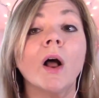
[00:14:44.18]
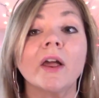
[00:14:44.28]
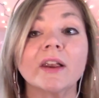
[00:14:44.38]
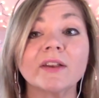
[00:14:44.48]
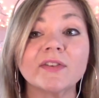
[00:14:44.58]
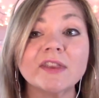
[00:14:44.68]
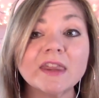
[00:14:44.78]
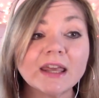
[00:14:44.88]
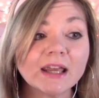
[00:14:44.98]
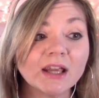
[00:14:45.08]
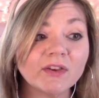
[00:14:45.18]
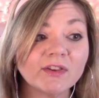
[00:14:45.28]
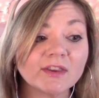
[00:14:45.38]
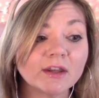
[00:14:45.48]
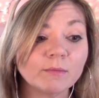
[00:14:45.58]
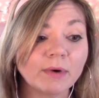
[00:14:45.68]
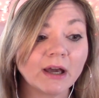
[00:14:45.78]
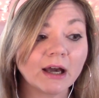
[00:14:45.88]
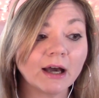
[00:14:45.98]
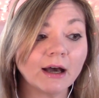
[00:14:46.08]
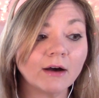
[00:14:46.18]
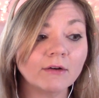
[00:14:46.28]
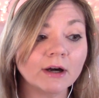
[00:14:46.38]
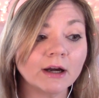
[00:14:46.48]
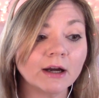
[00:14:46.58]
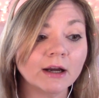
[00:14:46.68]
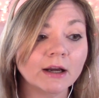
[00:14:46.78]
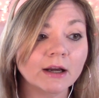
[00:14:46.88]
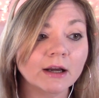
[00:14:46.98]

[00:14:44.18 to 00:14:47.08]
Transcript: Is this the power?